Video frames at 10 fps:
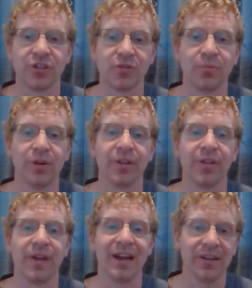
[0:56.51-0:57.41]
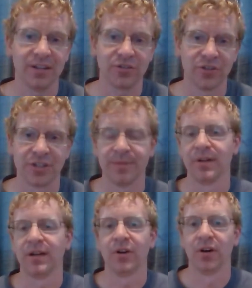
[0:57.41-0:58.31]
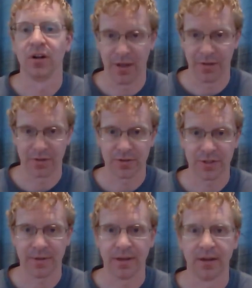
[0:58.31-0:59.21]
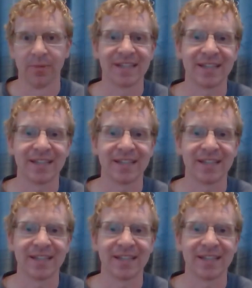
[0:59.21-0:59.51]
countries would put their interests above all others.